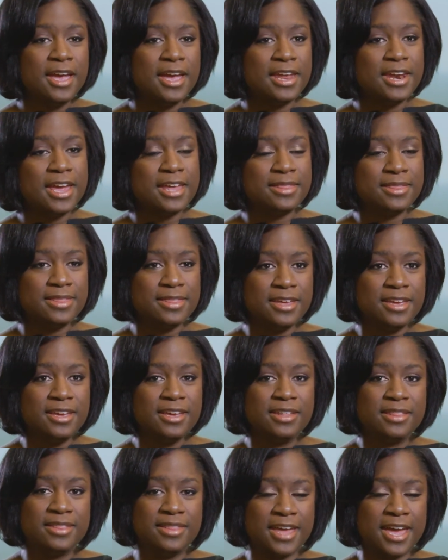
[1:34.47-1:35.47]
And I
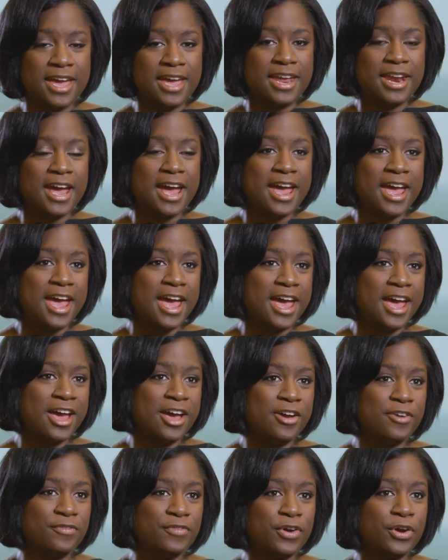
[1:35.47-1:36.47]
think that I
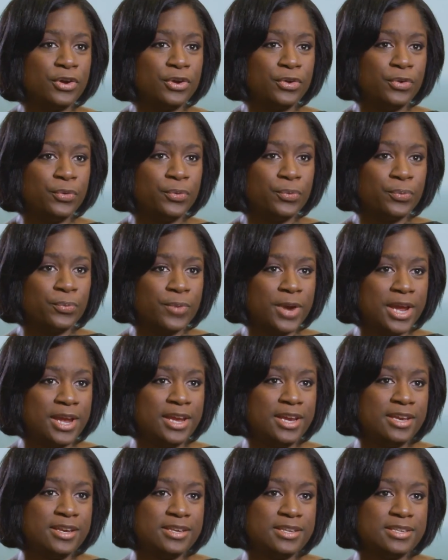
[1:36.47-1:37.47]
have a
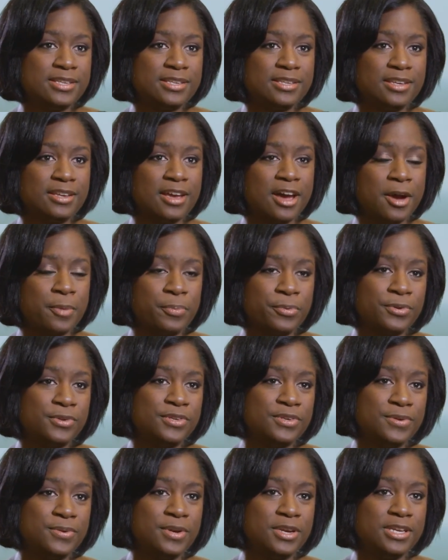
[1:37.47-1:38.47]
great
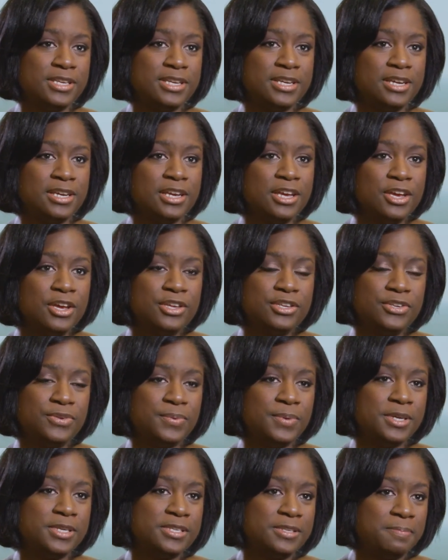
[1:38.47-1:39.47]
opportunity
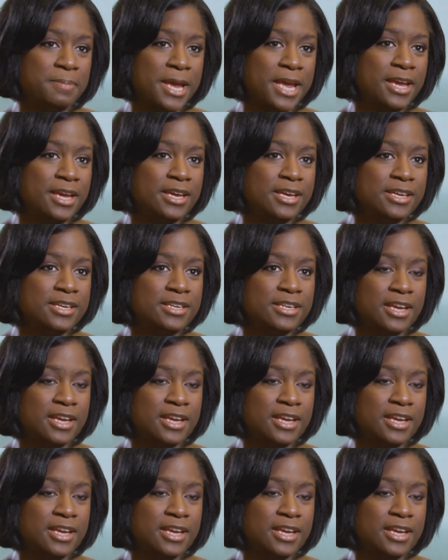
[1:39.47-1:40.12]
to expand